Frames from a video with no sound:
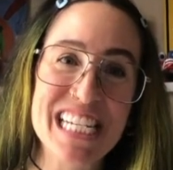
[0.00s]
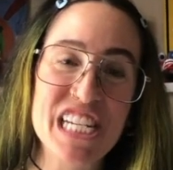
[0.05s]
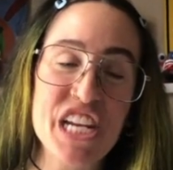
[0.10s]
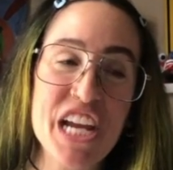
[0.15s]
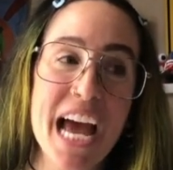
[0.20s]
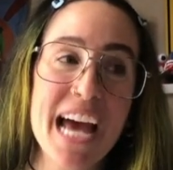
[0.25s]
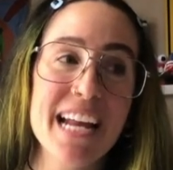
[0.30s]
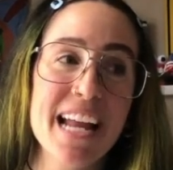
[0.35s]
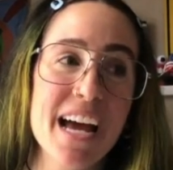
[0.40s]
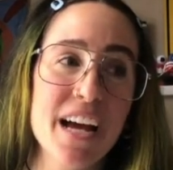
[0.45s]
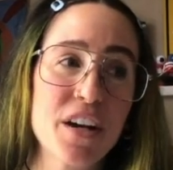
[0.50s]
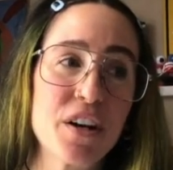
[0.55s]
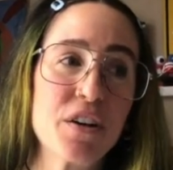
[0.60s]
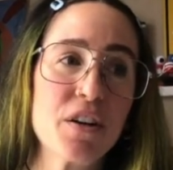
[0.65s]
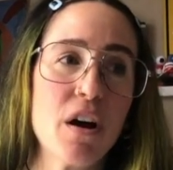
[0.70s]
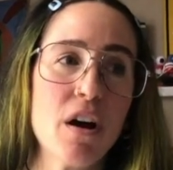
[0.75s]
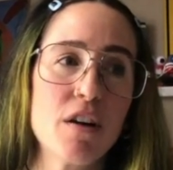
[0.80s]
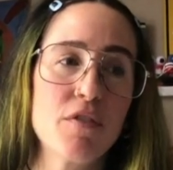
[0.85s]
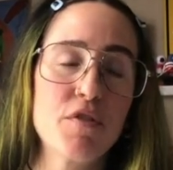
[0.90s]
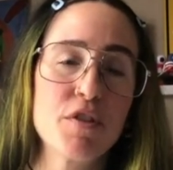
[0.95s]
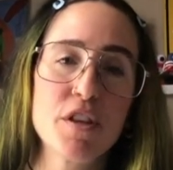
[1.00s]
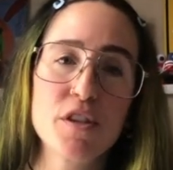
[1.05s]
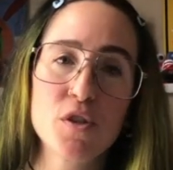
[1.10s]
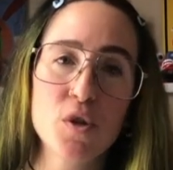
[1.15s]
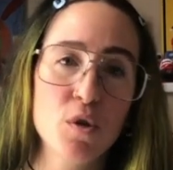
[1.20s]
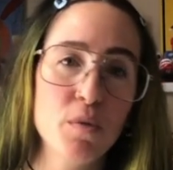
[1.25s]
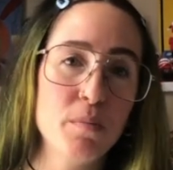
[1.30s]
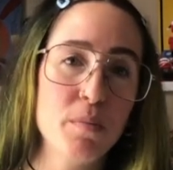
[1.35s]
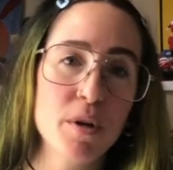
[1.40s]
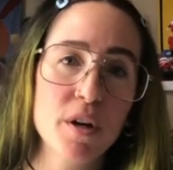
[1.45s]
She had Eckhart on for this
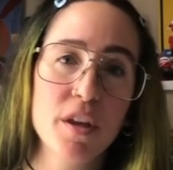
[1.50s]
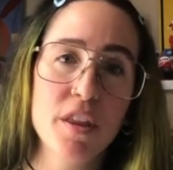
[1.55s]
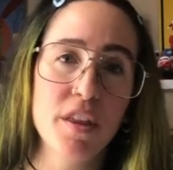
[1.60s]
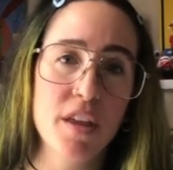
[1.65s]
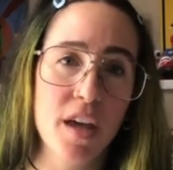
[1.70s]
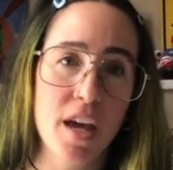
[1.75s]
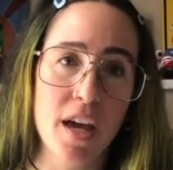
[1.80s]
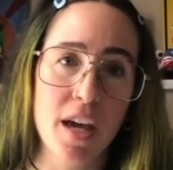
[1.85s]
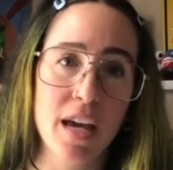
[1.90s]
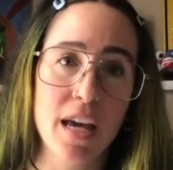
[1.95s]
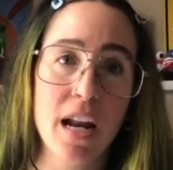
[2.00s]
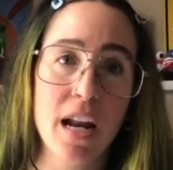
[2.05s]
whole book thing,